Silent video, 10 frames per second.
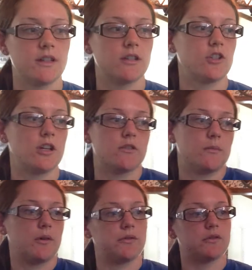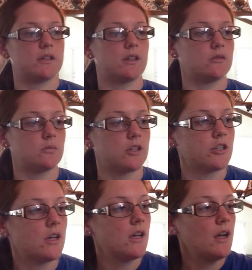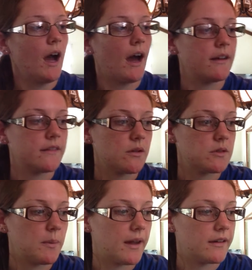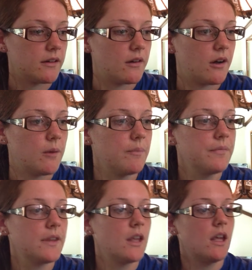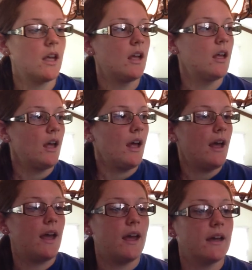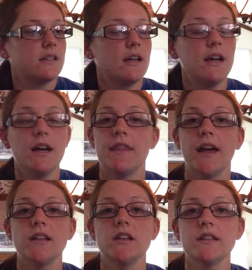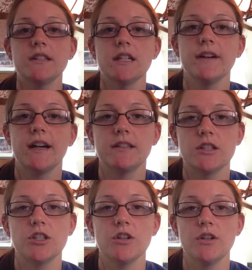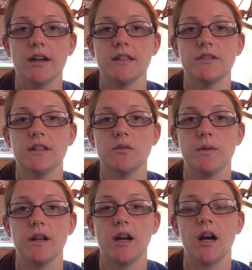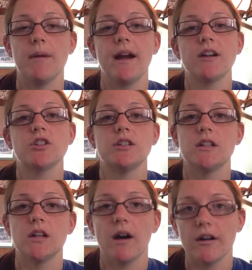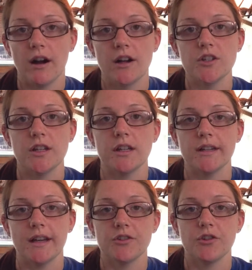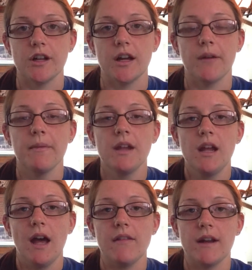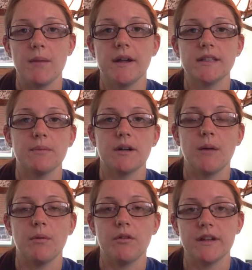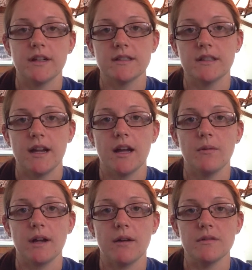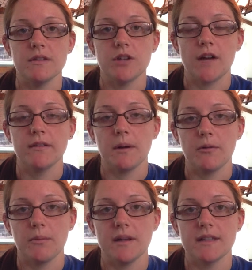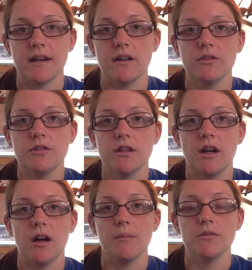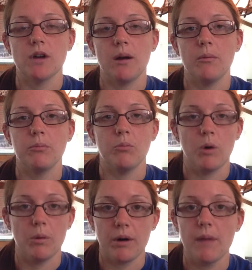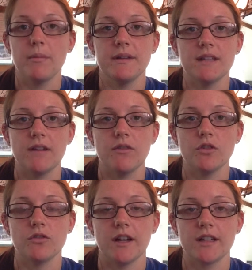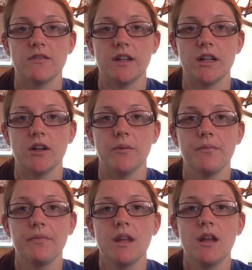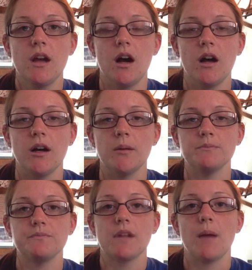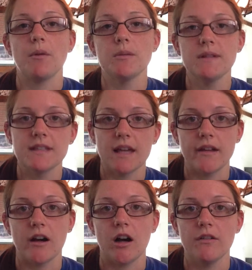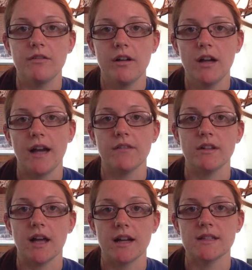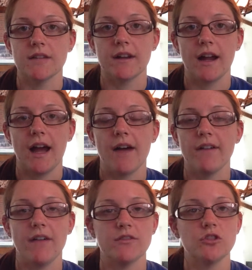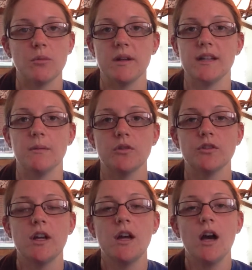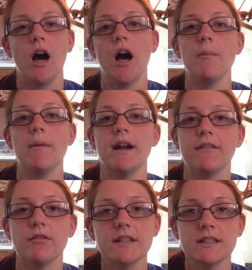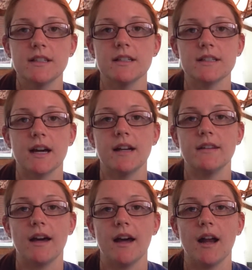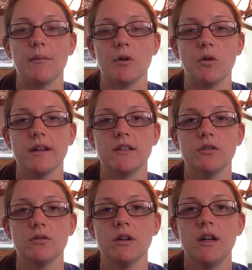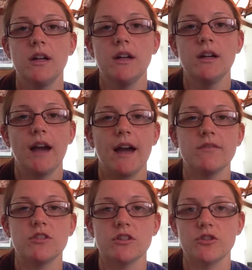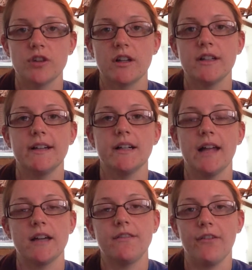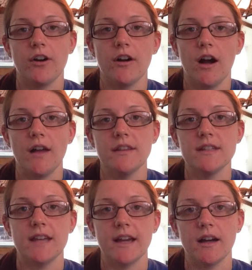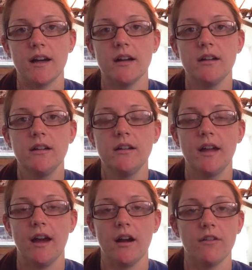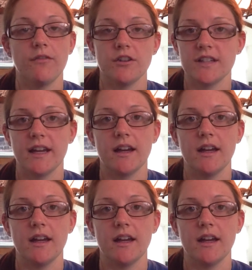the exchange for both those things, which I didn't think was a bad deal at all. And that is all the stuff I got to show you guys for this week. I actually did go out garage sailing yesterday, and then I picked up a couple things today when I was driving to my roommate's house. So will probably save those for next video. I'm going to be selling off kind of a lot of stuff that I have. I have so many doubles, and I've recently decided that I'm going to kind of just strictly collect for the Sega, or for Sega